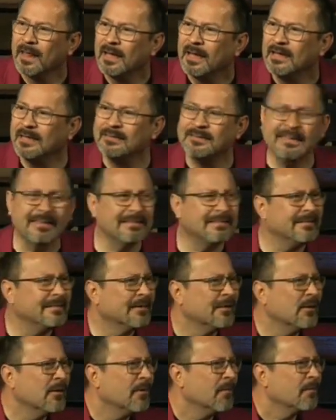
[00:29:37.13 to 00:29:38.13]
He says,
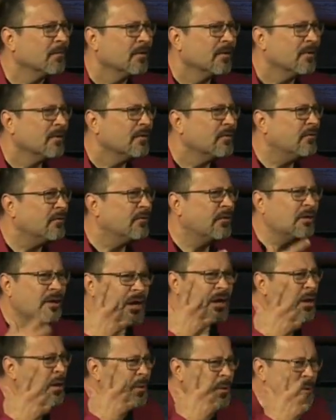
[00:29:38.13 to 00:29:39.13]
Do
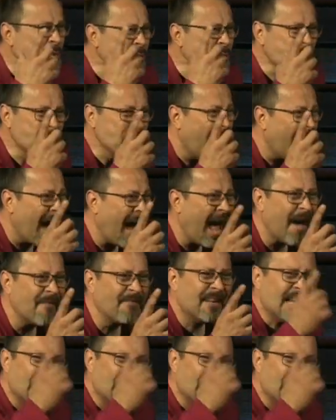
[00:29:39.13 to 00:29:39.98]
you not have